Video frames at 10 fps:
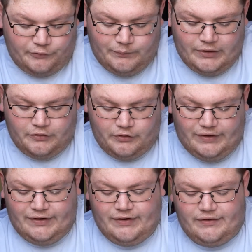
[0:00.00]
for Miro
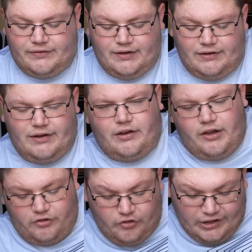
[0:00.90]
in his TNT
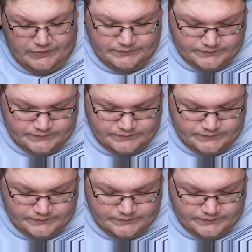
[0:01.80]
title reign.